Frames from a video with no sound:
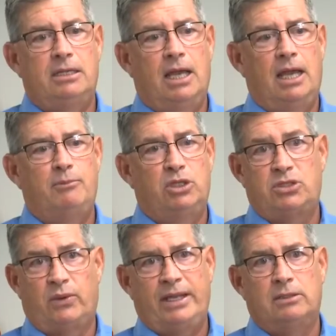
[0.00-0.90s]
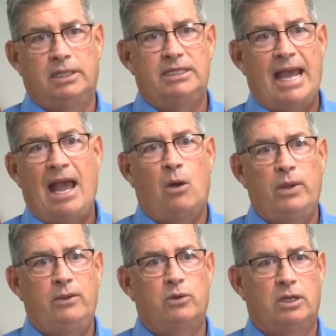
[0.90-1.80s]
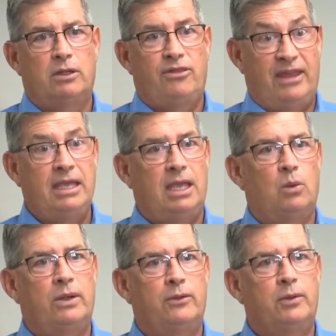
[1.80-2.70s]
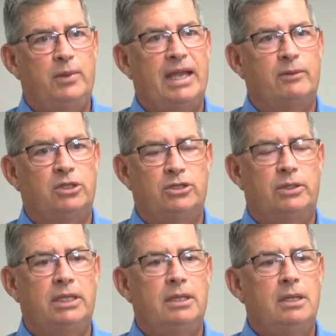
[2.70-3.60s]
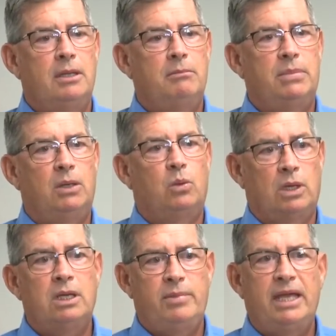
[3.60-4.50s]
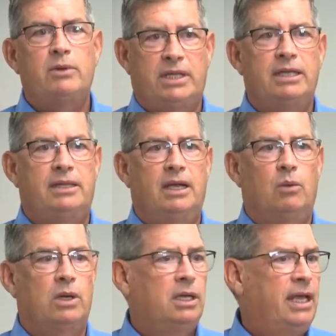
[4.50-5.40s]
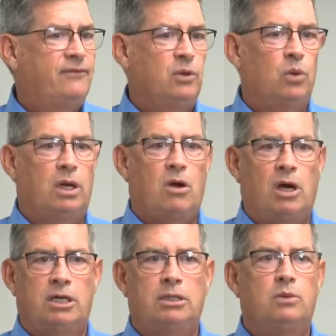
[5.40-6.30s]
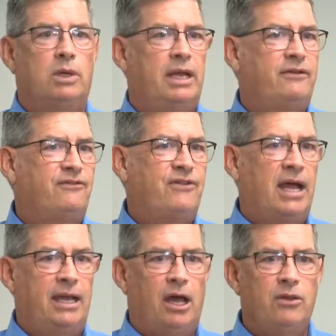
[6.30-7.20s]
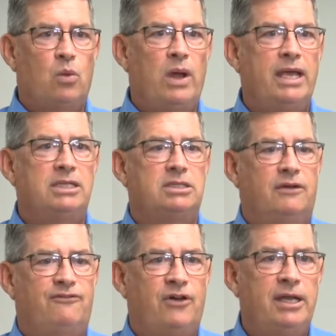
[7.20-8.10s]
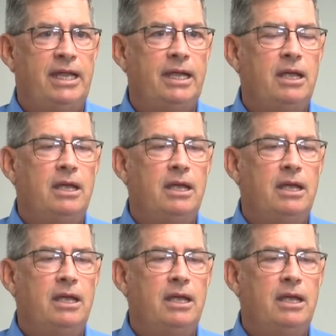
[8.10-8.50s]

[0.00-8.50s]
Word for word: uh, puts a wrinkle into how we were thinking we would be able to do it. But we're going to be able to get there. We're going to have to work harder. We're going to have to find other ways of funding